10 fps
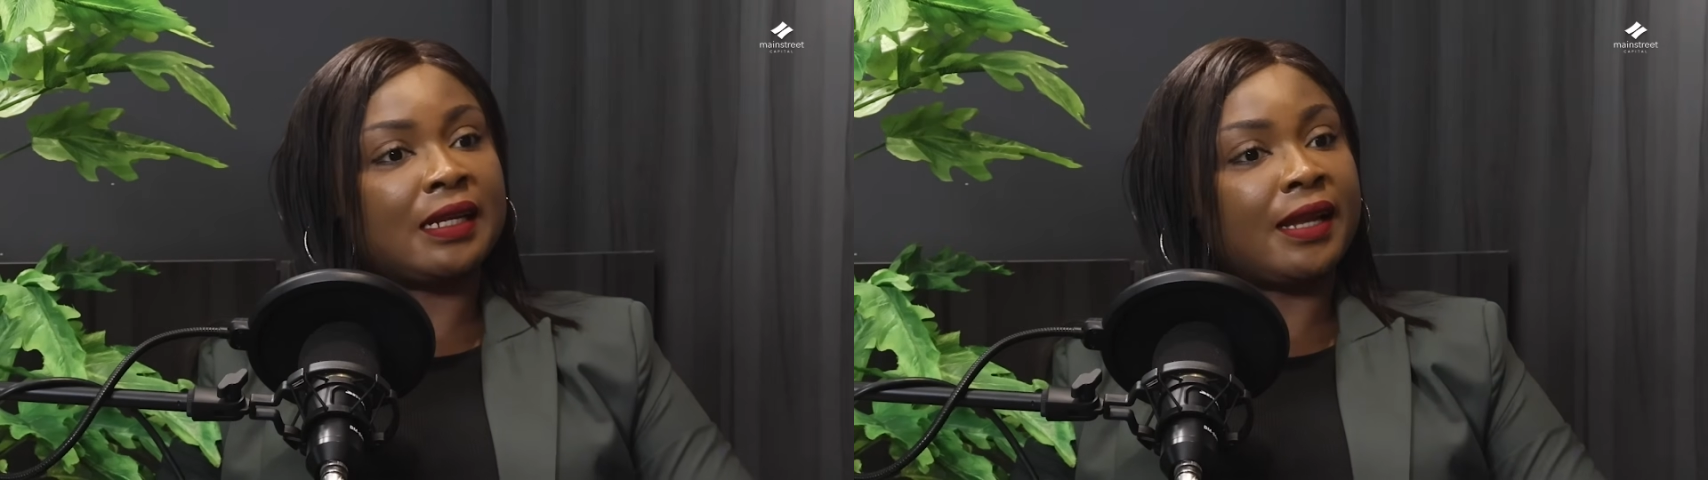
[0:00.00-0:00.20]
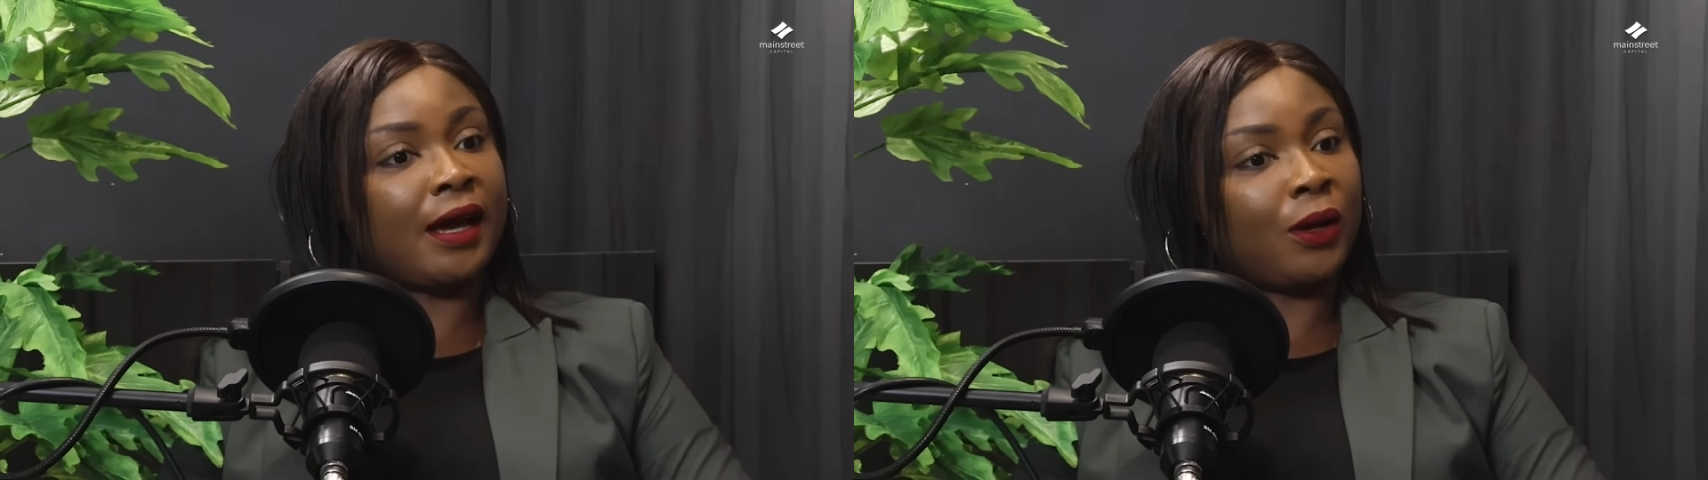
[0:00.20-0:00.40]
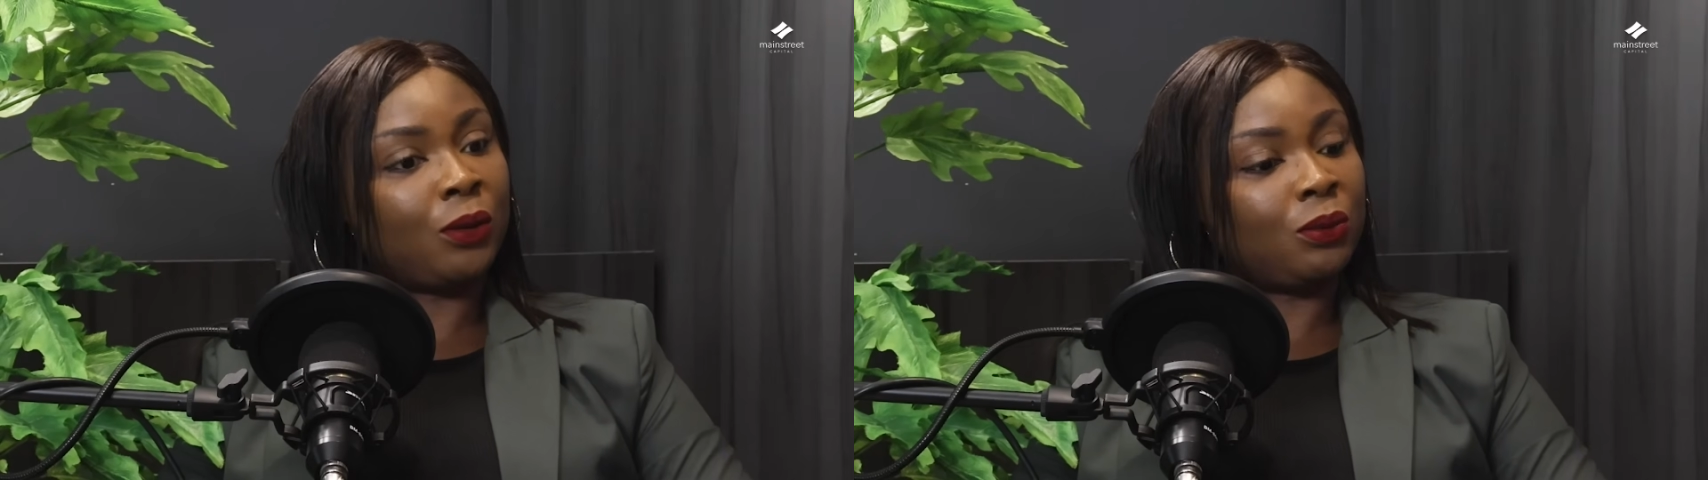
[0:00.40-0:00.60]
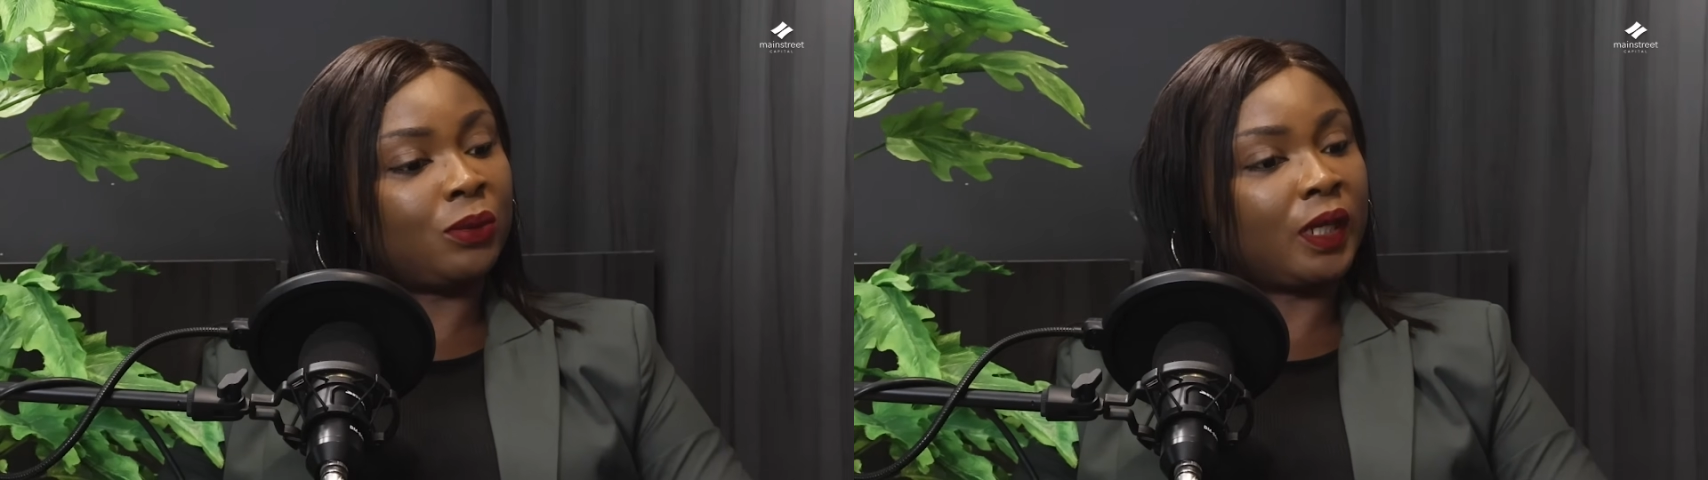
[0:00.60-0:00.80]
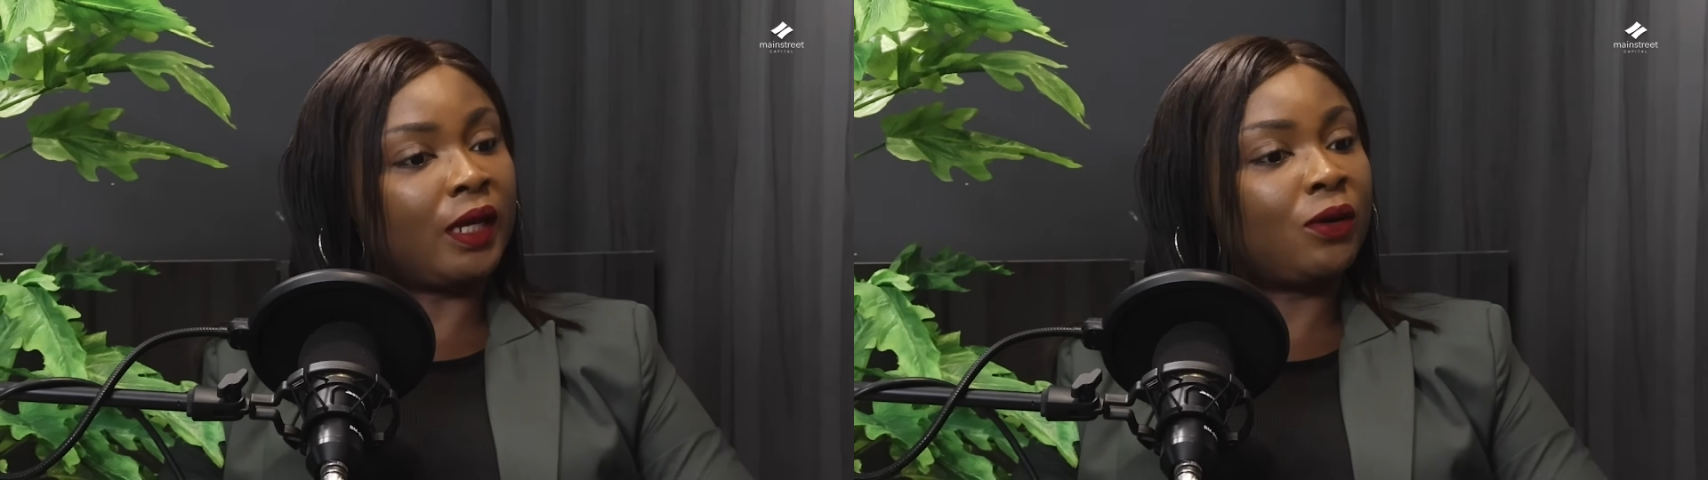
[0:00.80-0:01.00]
Now,
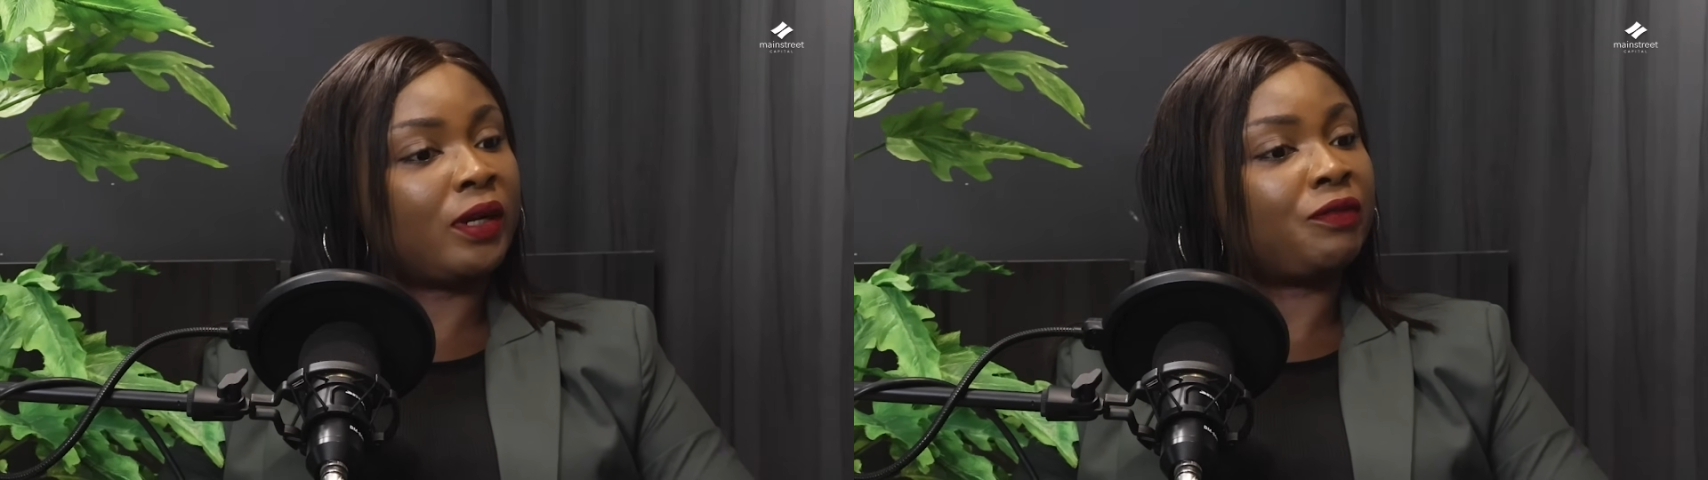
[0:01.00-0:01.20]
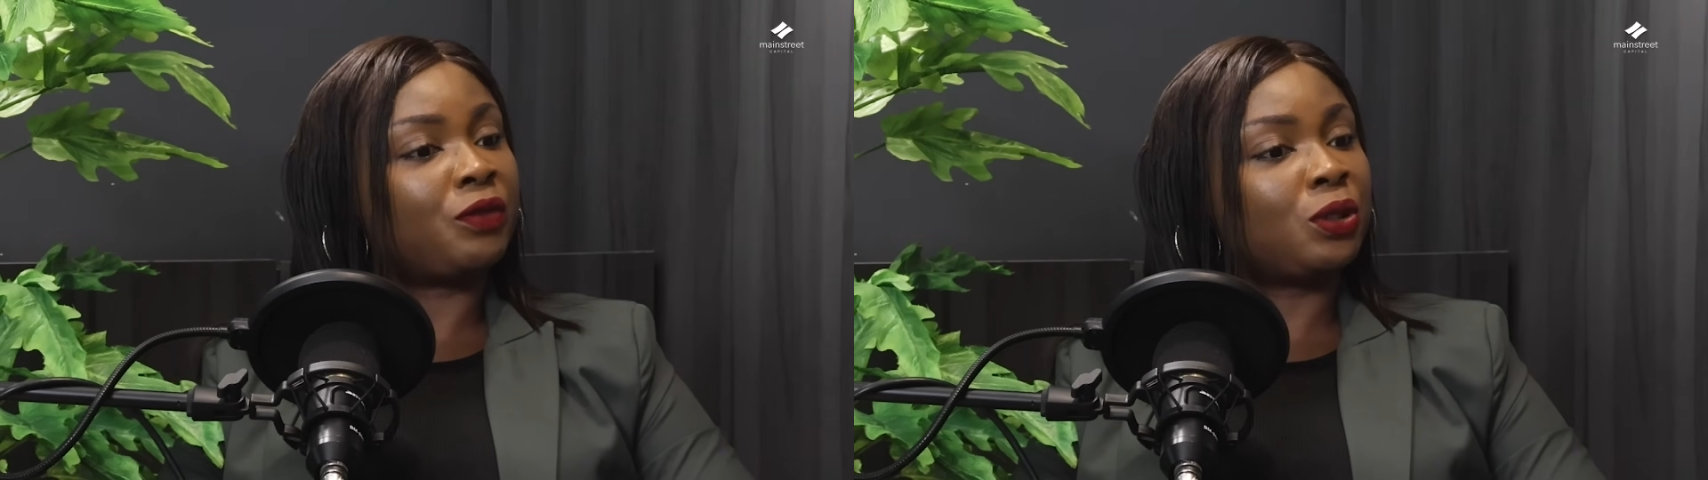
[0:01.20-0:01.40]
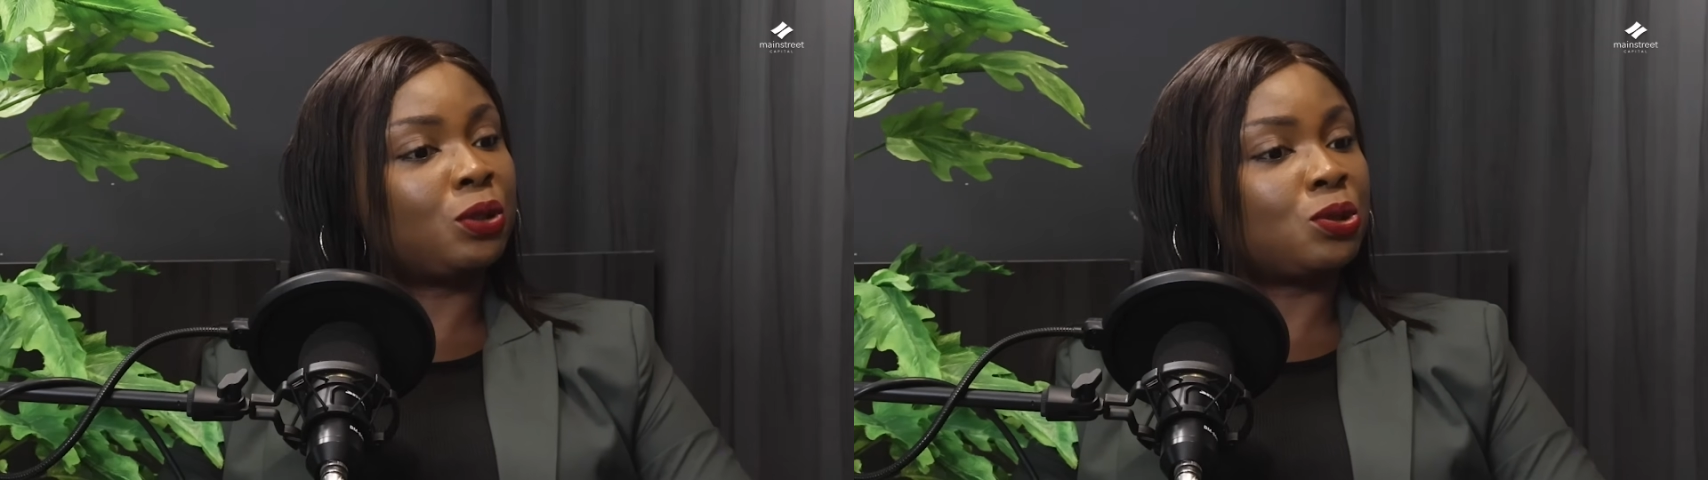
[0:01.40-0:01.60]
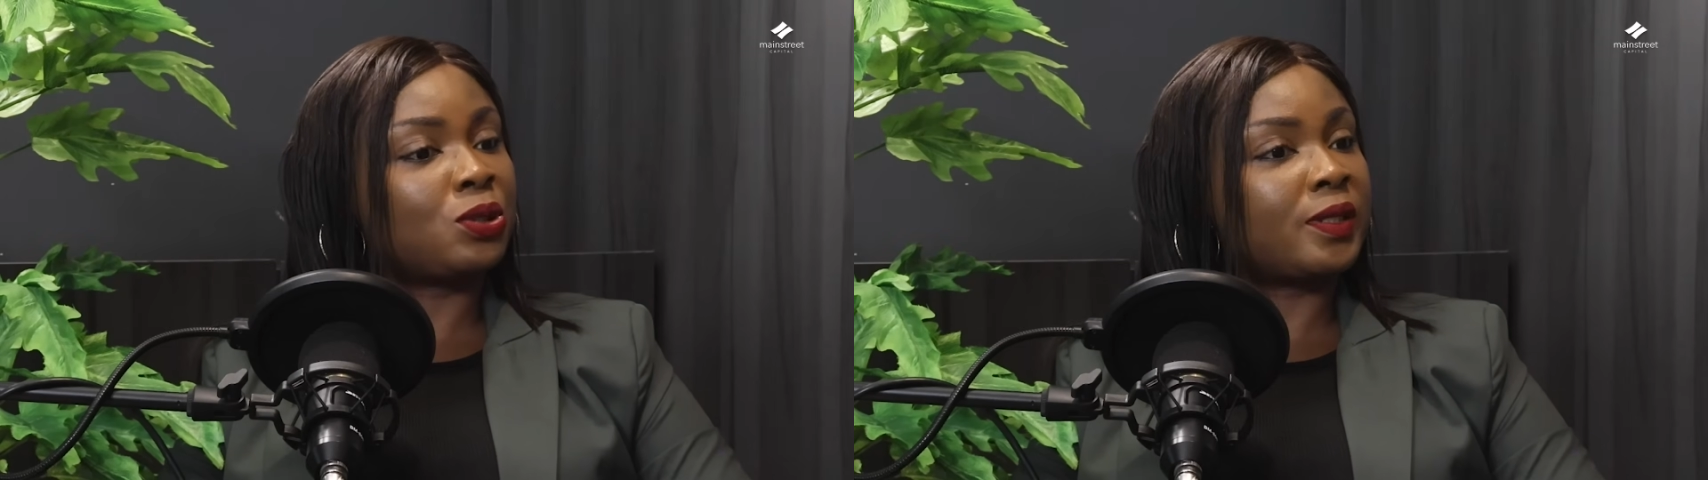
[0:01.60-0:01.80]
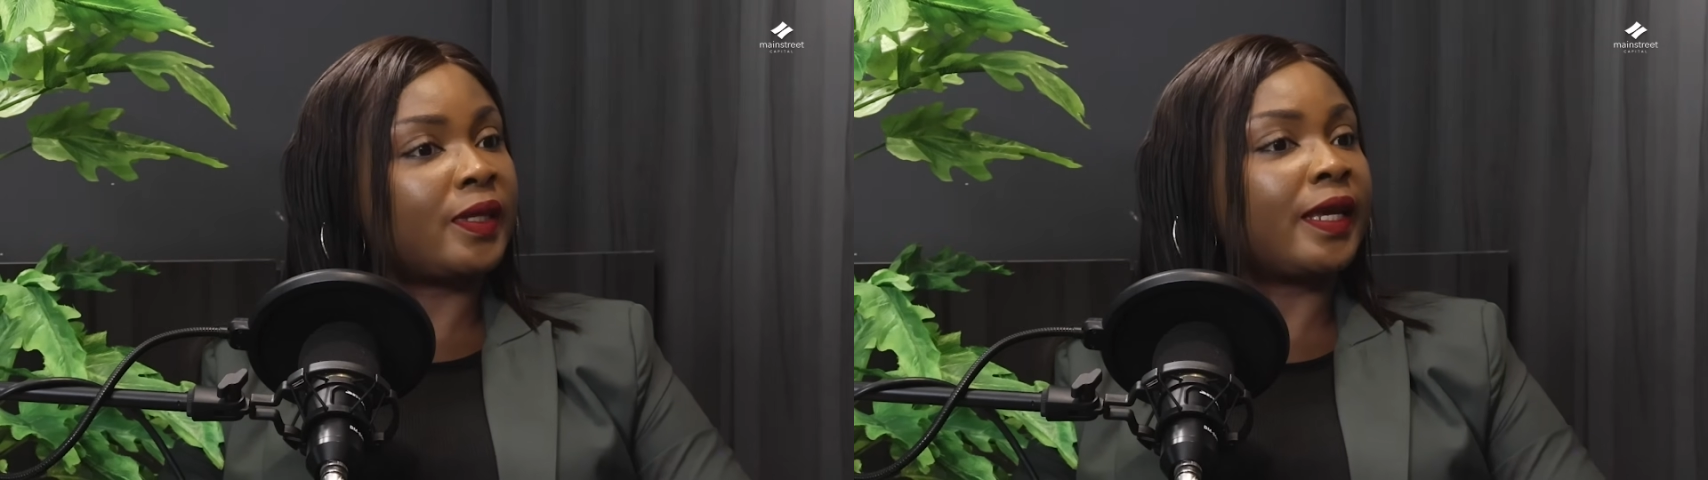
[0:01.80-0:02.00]
in order for you to